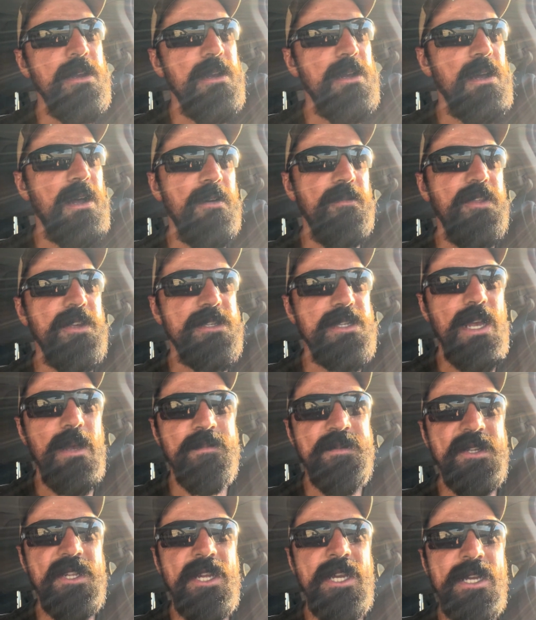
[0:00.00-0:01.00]
of the
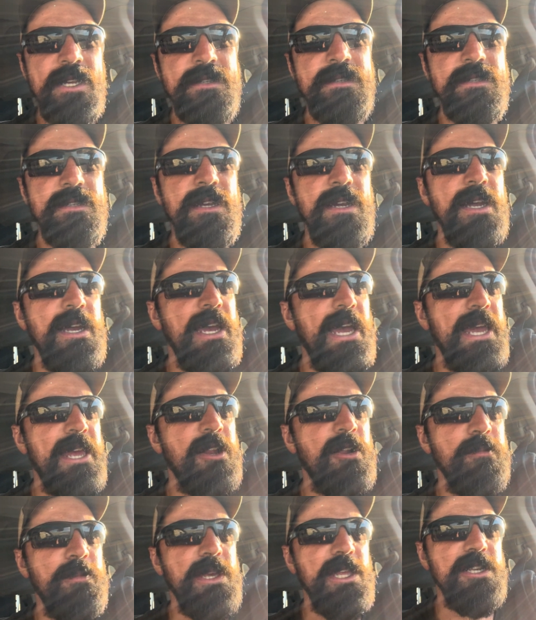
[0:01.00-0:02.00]
subsidies, and
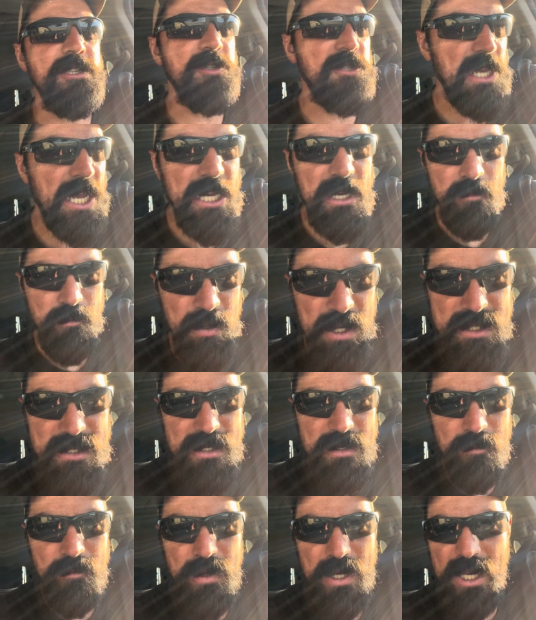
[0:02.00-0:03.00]
it'll be the second
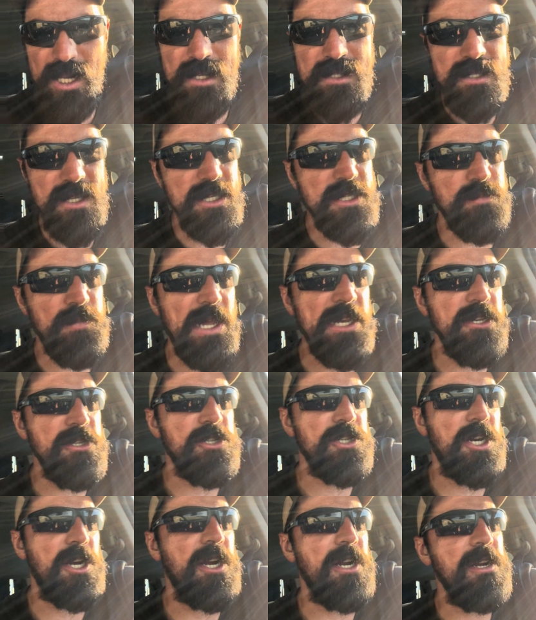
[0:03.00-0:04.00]
biggest
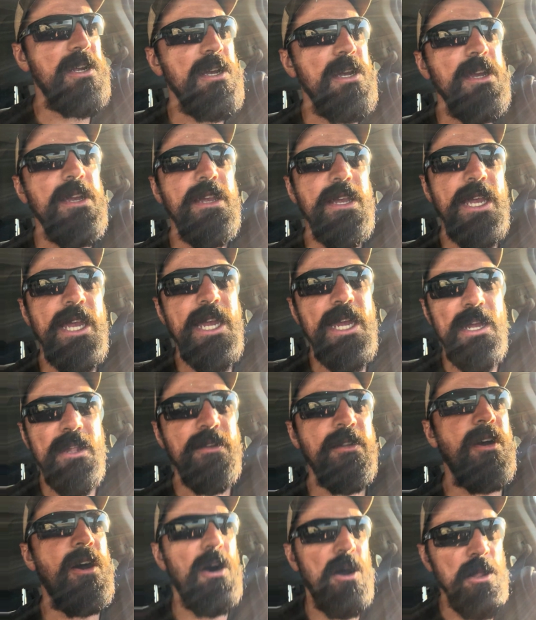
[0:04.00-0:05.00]
expenditure
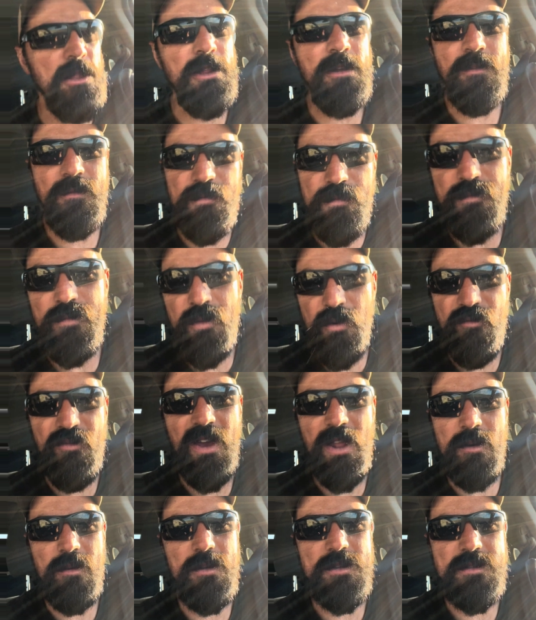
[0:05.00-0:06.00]
in all of the
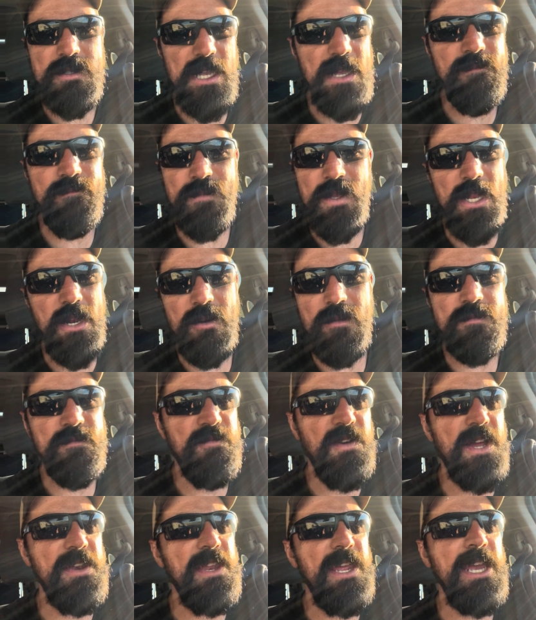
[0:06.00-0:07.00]
federal
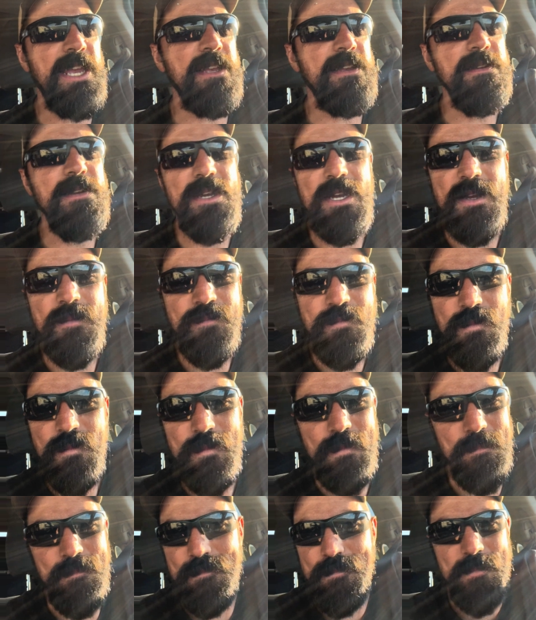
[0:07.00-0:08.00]
funding.
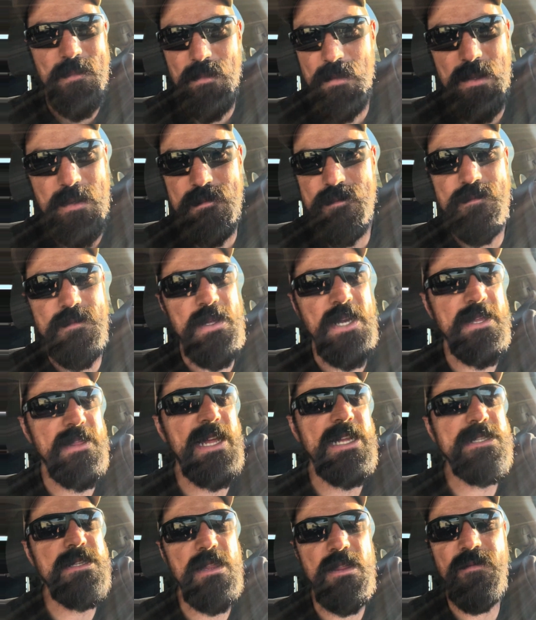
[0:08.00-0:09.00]
Like,
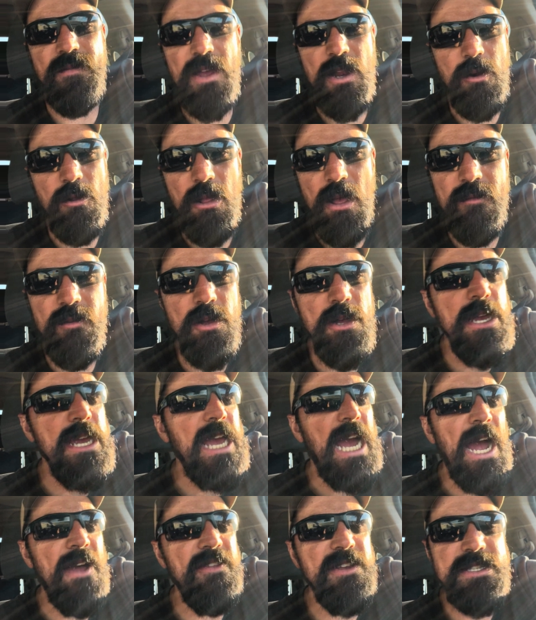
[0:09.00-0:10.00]
that's at the federal level.
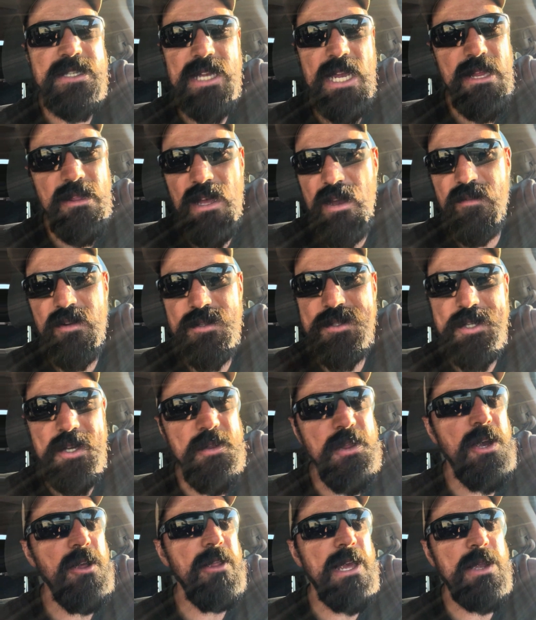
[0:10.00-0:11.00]
At the state level too,
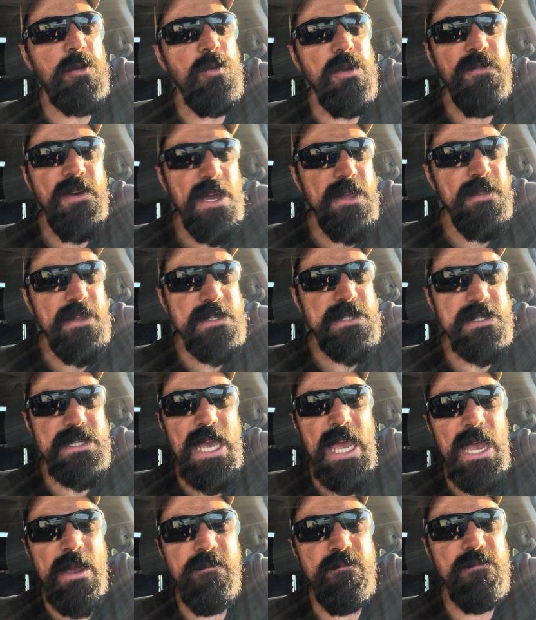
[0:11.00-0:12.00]
though, like, we've had the
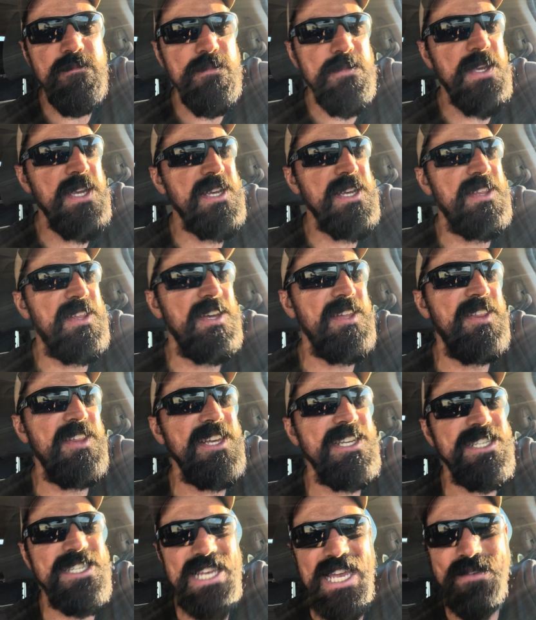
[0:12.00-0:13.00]
same the
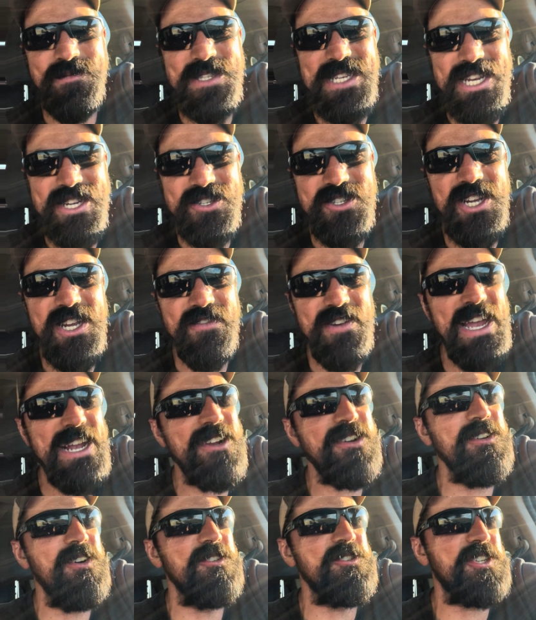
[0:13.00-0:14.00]
same Secretary of
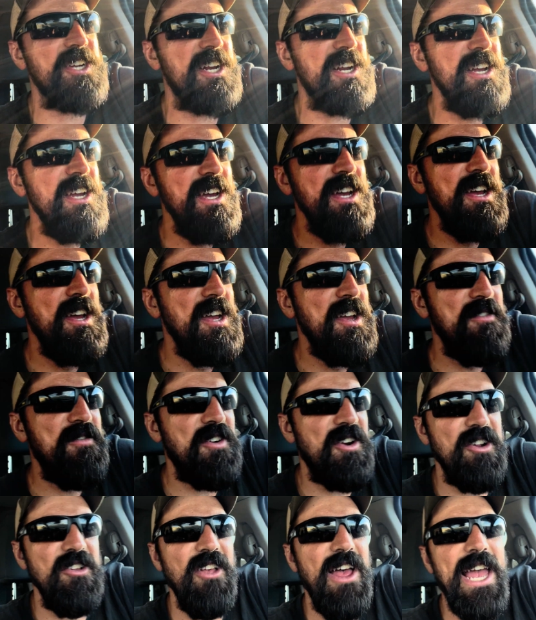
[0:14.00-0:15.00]
Agriculture
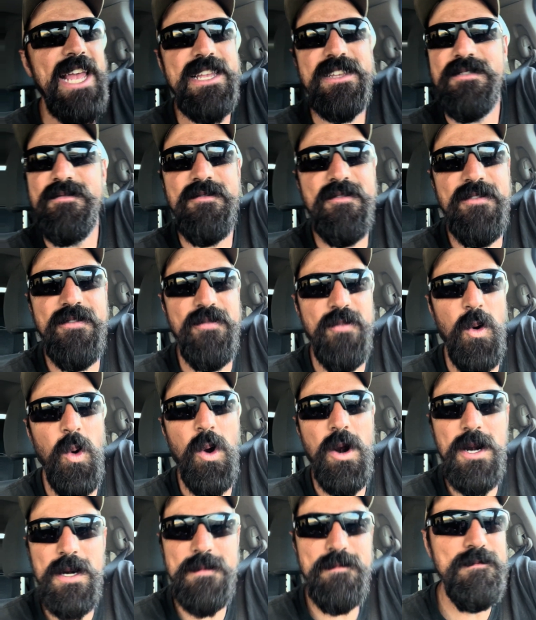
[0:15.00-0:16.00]
for like
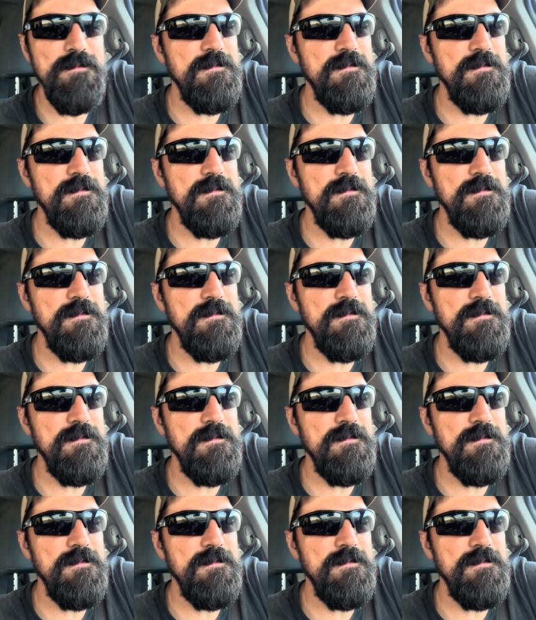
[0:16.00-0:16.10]
4